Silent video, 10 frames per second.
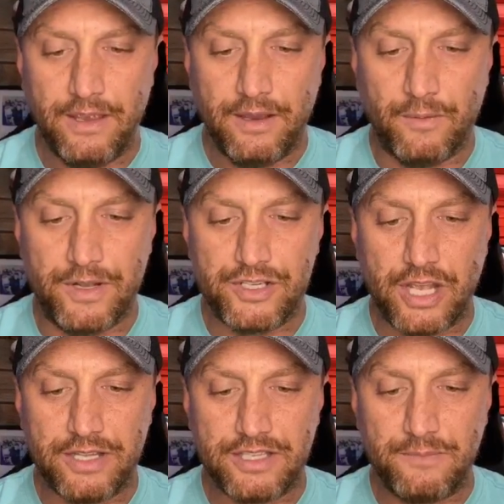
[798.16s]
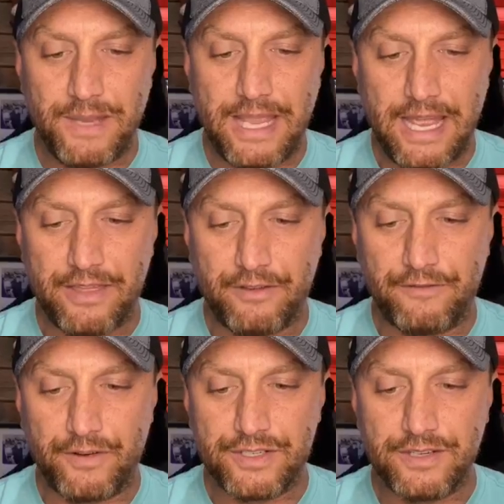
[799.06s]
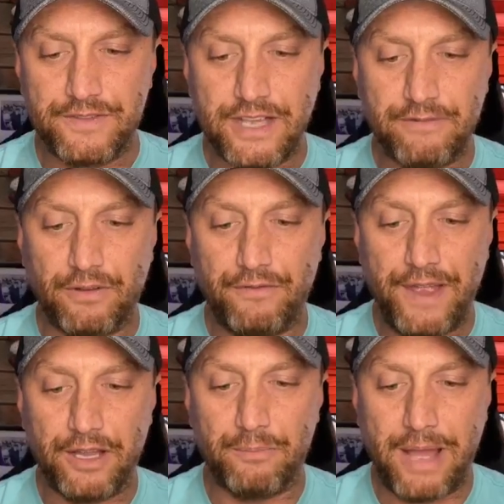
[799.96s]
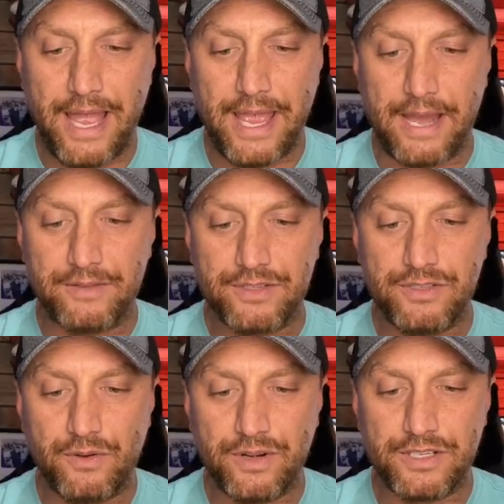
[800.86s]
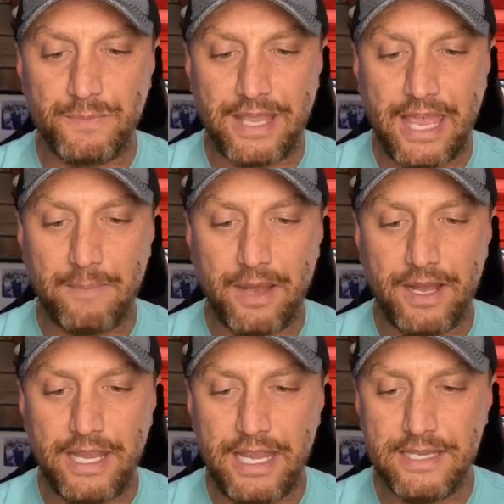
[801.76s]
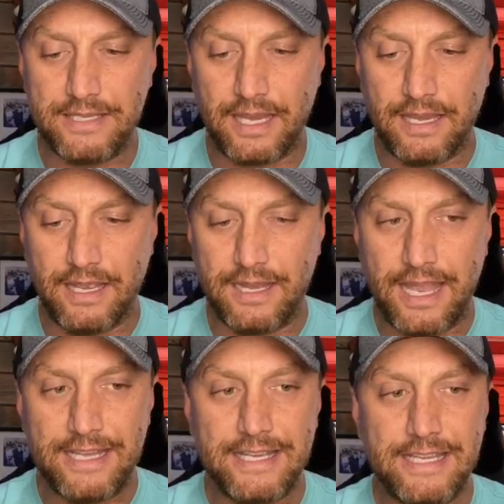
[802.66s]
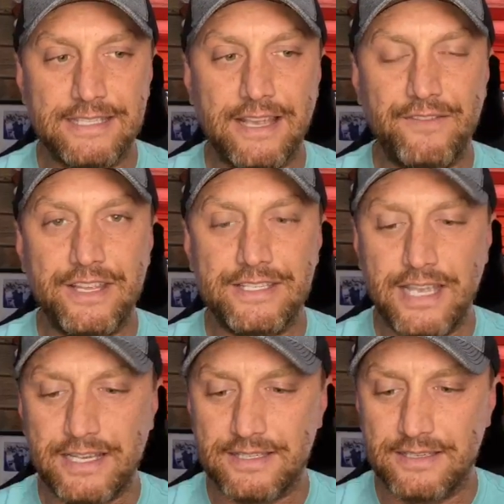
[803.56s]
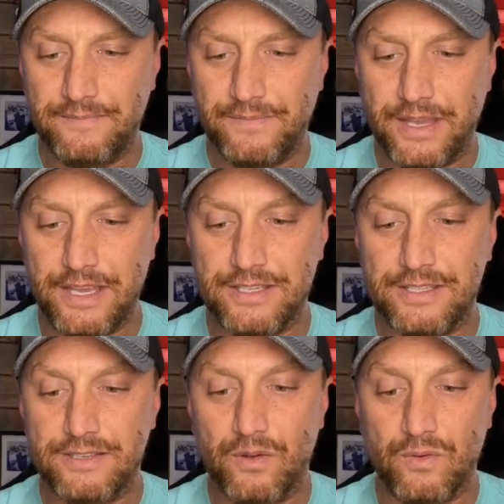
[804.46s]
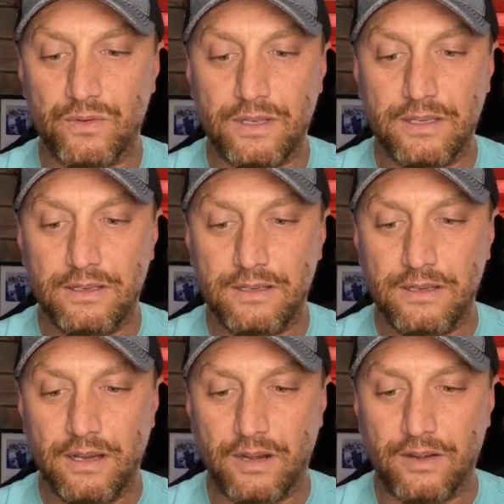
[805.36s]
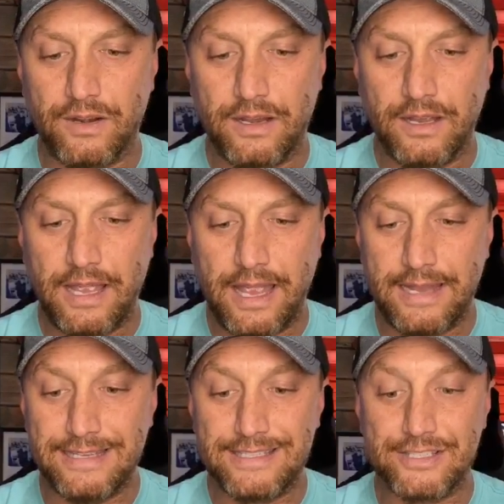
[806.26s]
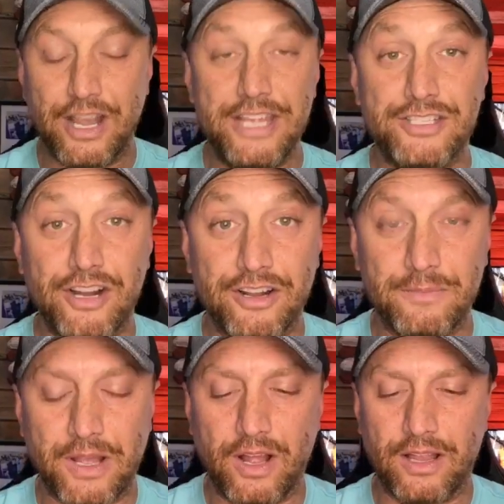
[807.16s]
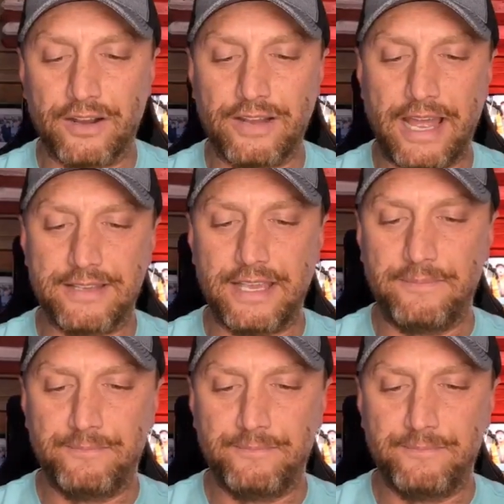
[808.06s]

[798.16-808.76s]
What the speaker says: When Johnson began the first of several failed buyouts, Doris became uneasy. In 1976, he started McCall Air Taxi.